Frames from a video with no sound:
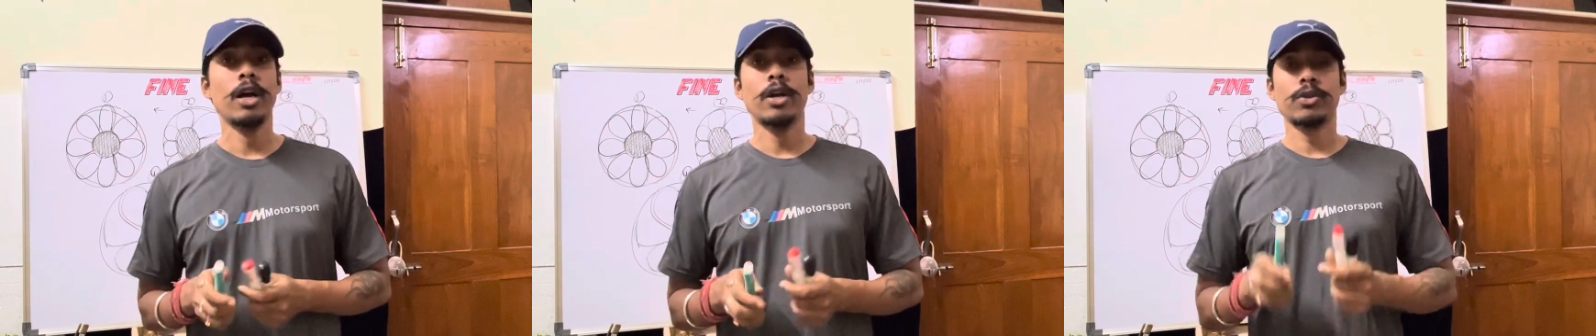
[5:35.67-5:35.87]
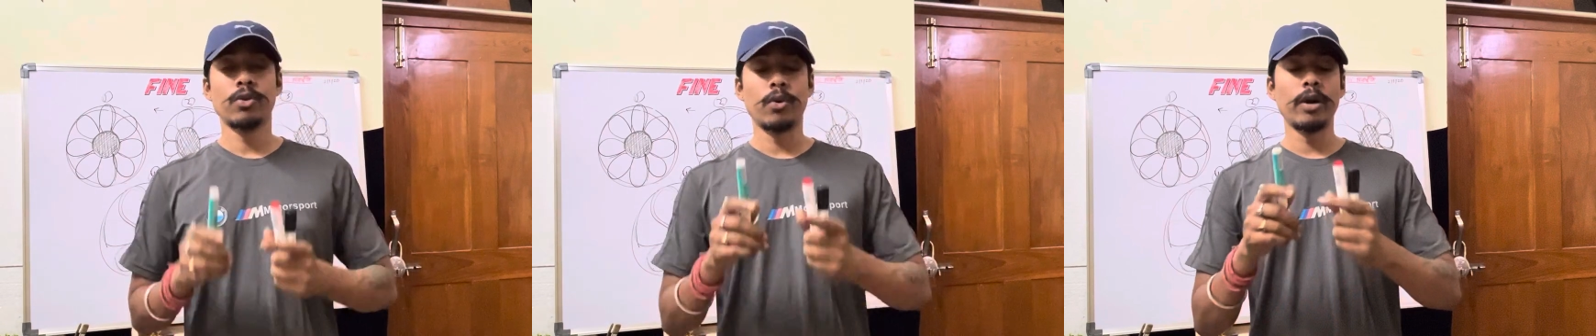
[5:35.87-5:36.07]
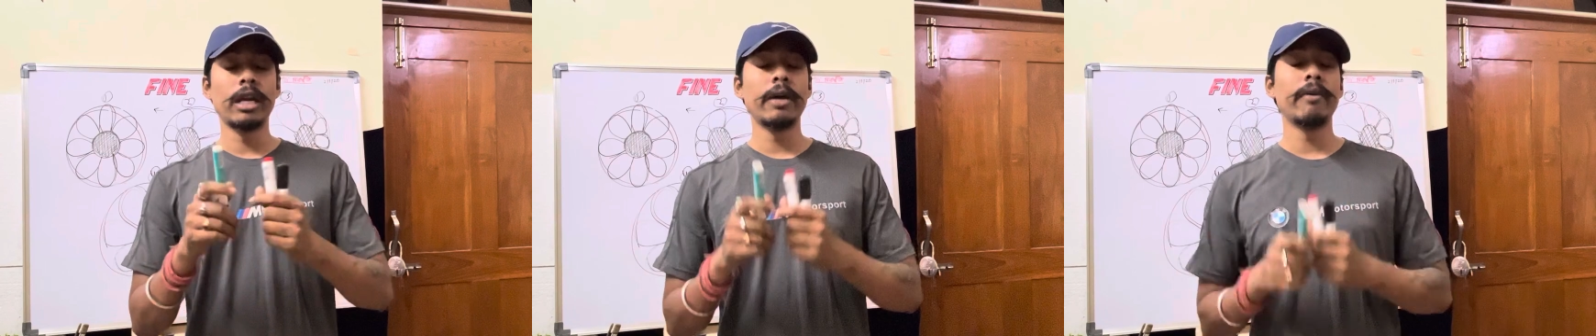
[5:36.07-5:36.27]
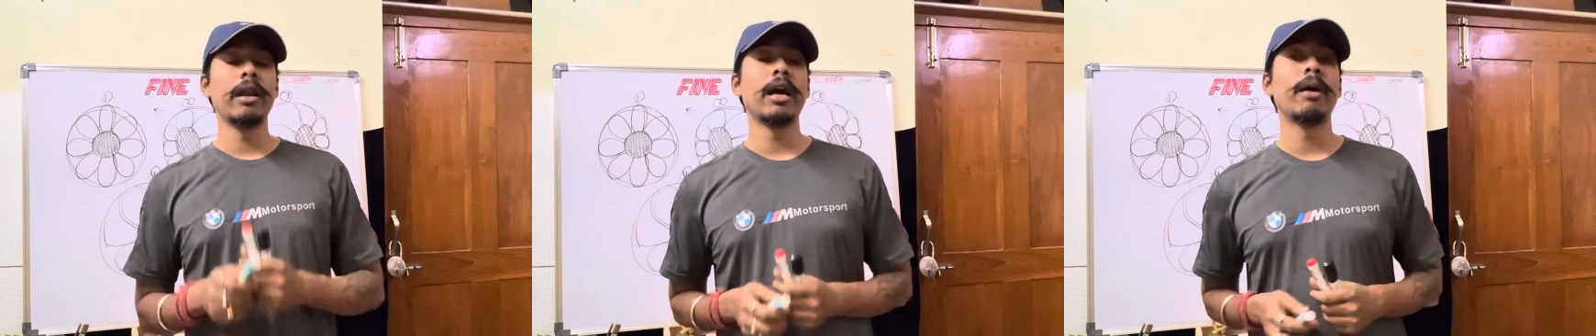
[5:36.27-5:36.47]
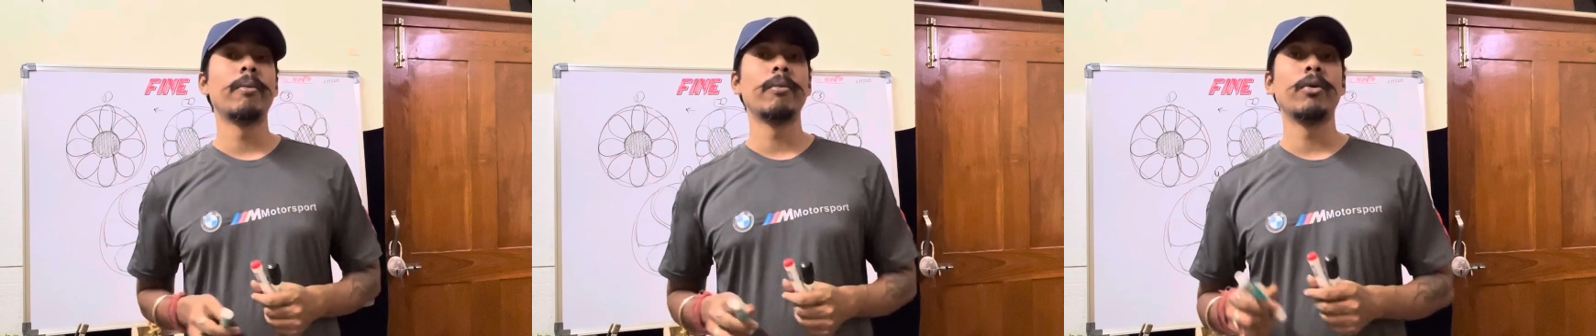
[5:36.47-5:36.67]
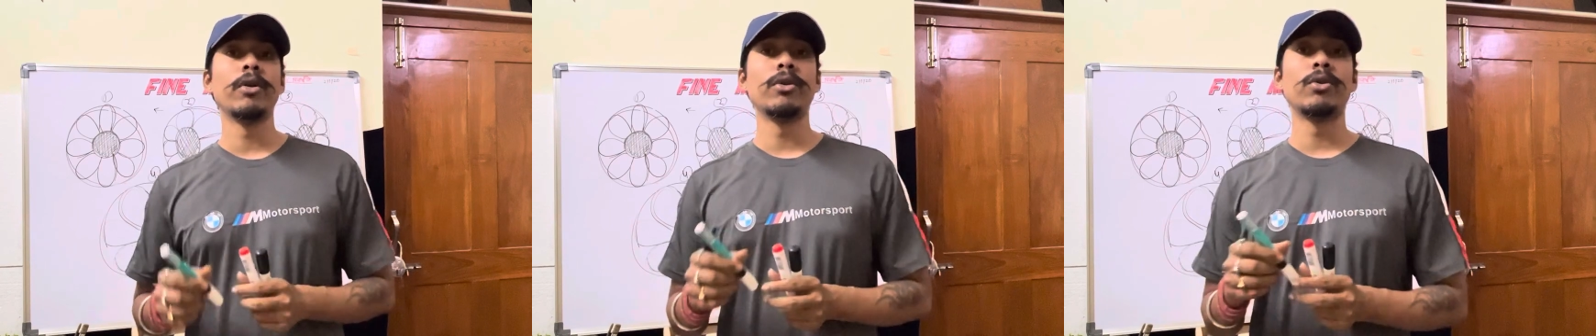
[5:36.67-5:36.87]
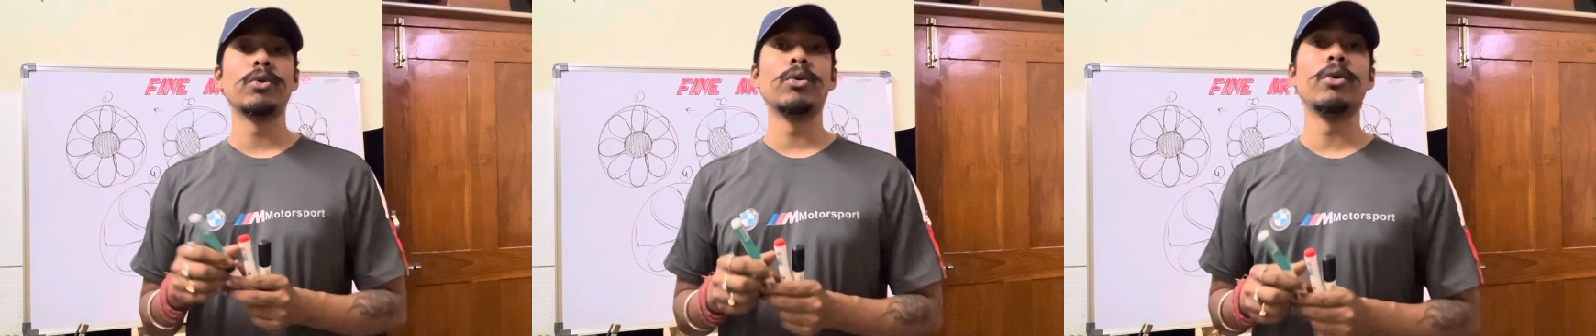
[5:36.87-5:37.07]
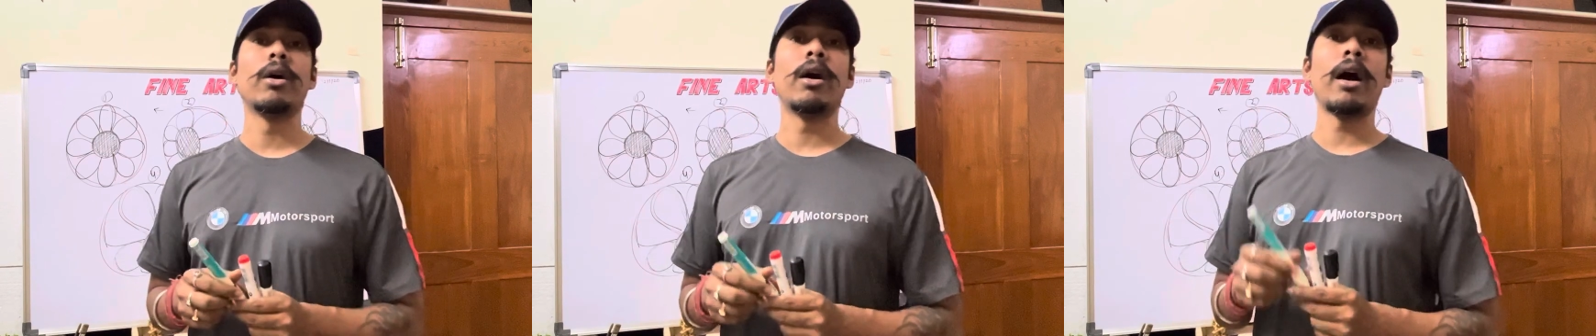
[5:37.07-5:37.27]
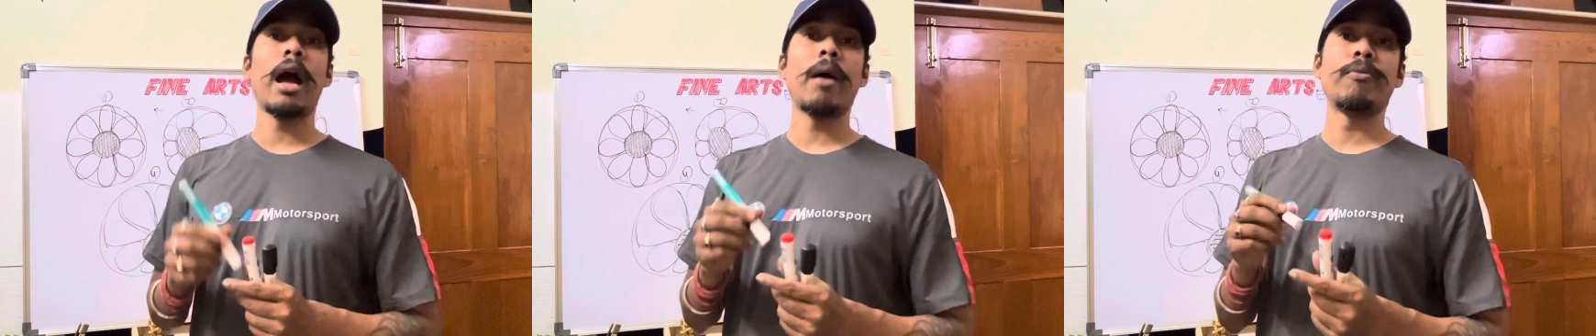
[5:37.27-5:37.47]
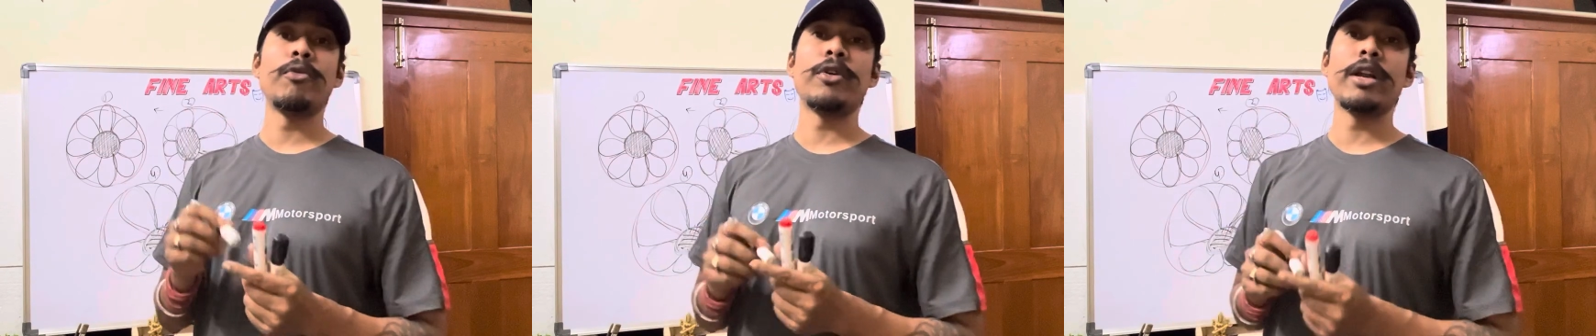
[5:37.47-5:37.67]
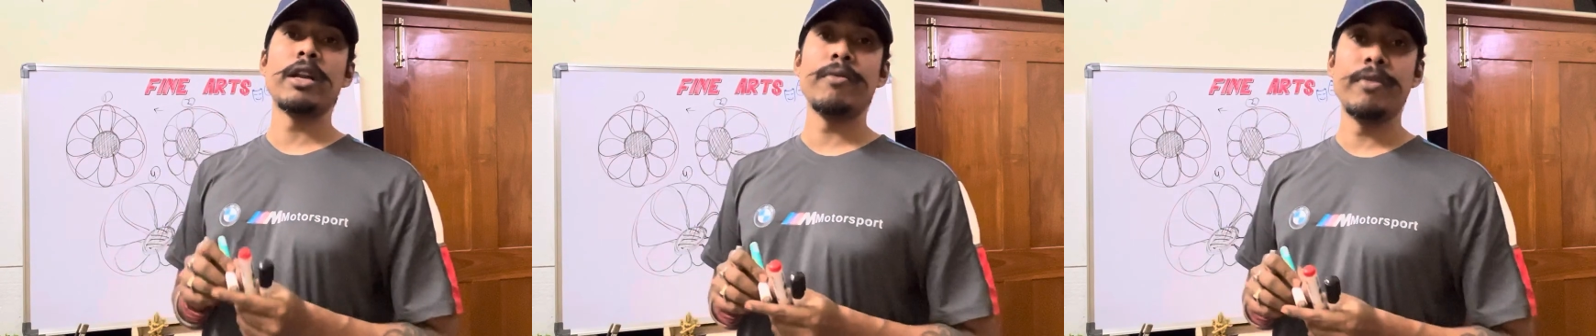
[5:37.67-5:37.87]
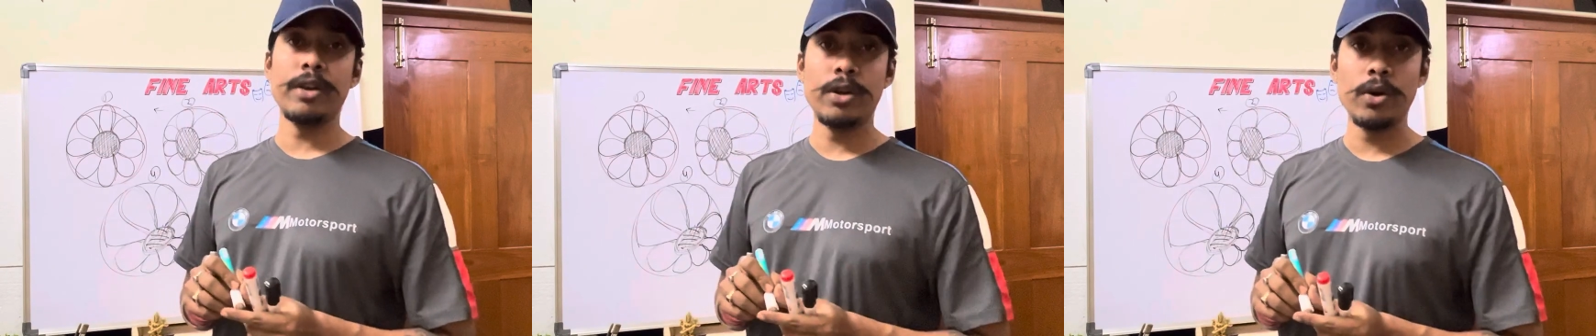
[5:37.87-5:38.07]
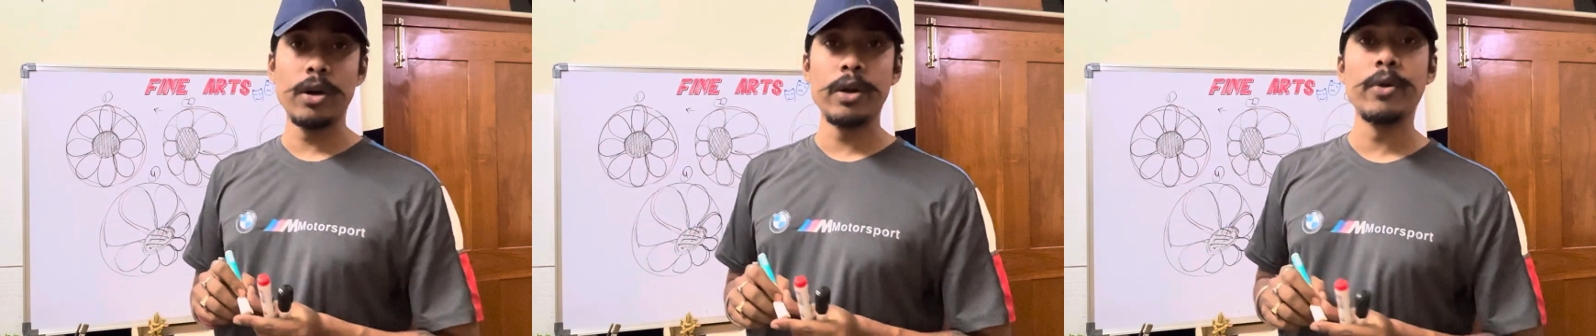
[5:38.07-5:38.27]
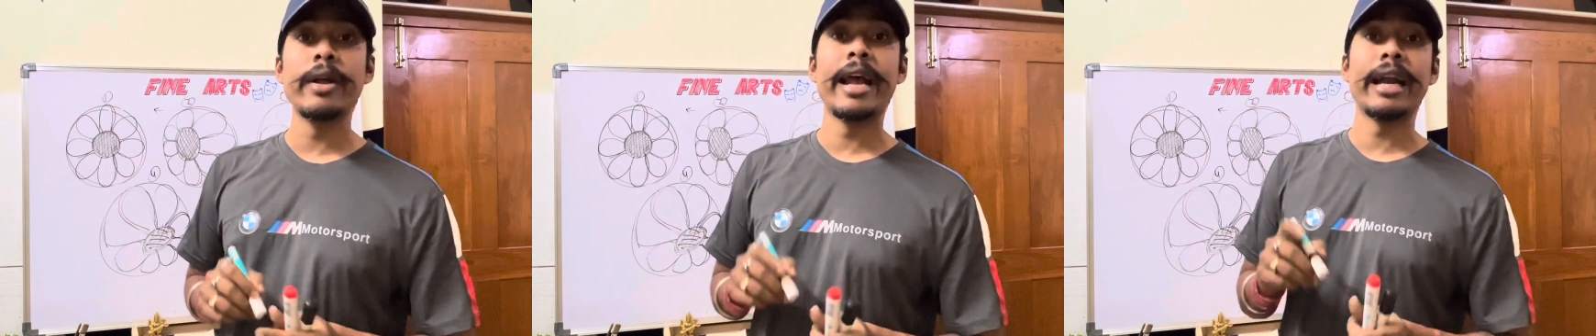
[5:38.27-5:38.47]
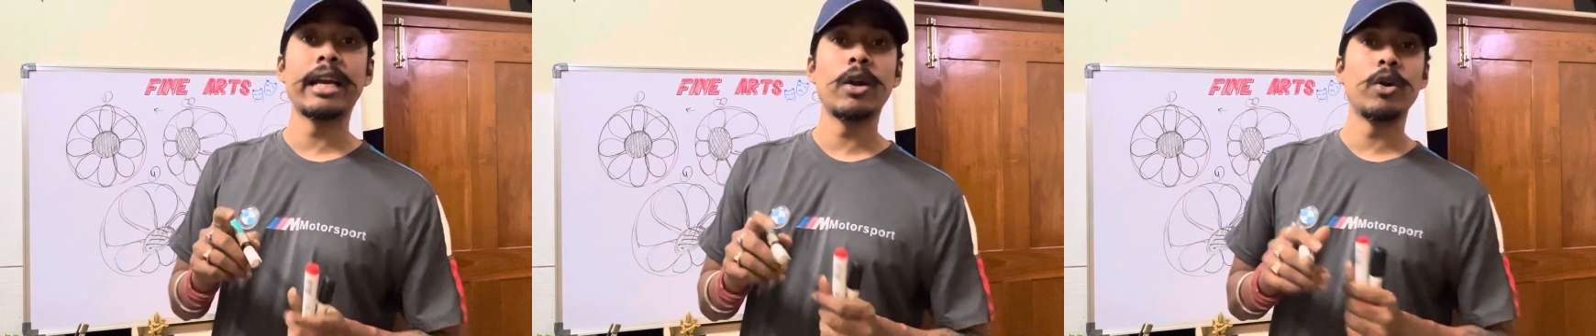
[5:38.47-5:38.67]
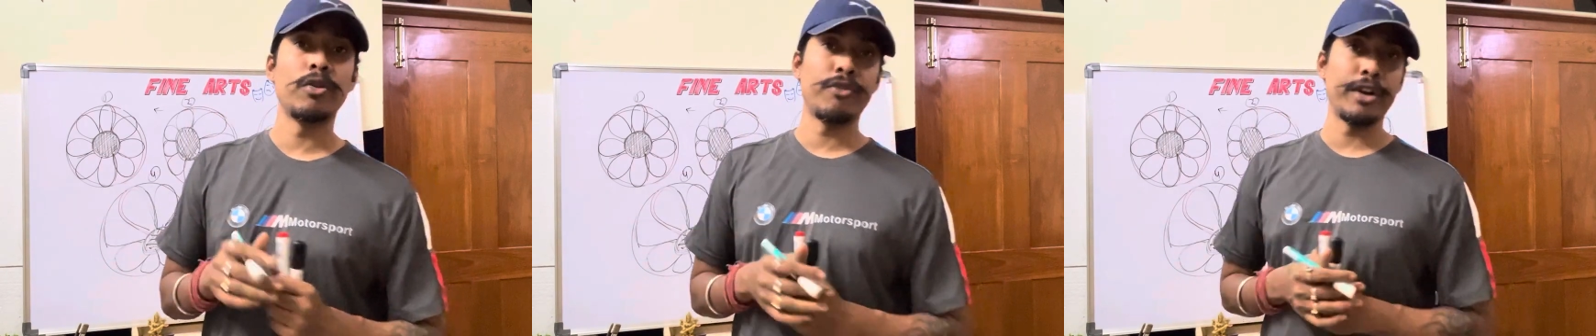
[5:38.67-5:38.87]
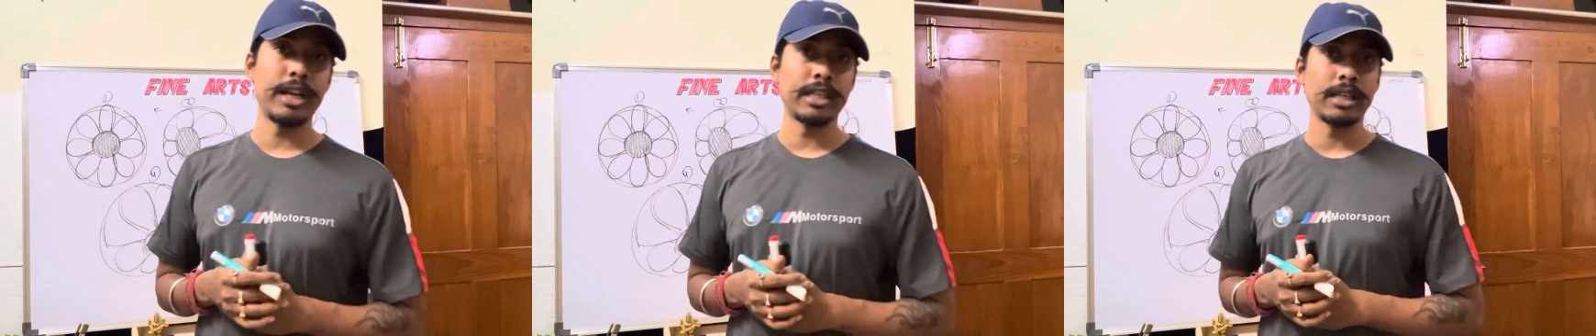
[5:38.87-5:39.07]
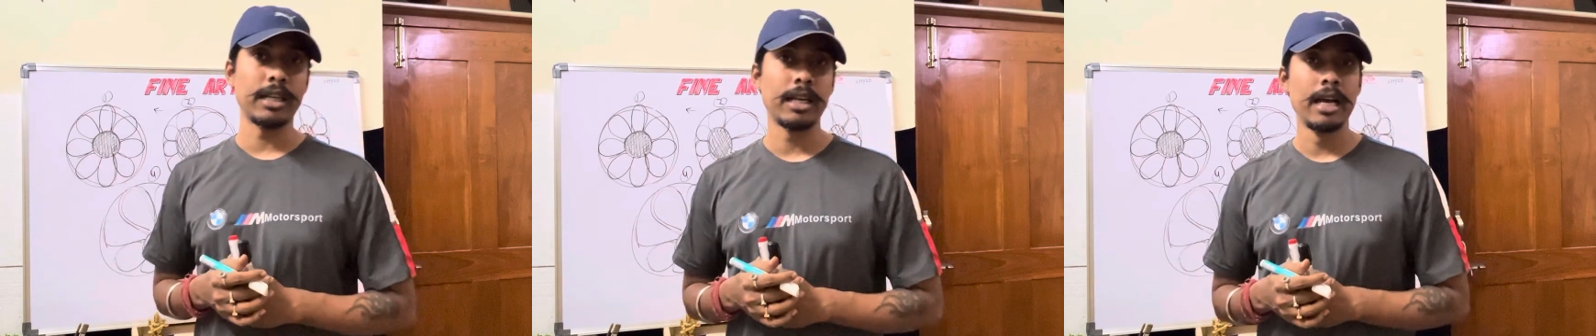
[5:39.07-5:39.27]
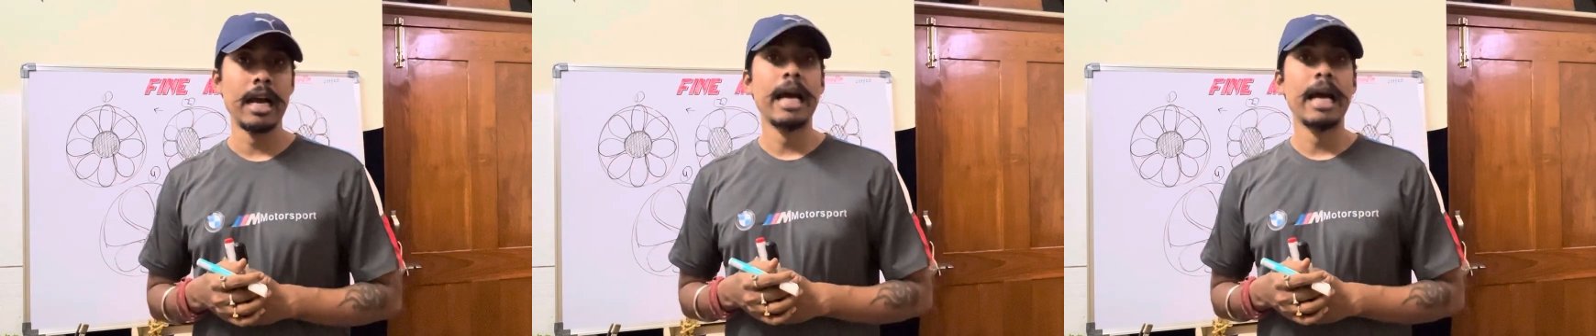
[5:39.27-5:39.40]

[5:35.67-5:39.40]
So whenever I am going to upload any video, you will get a notification.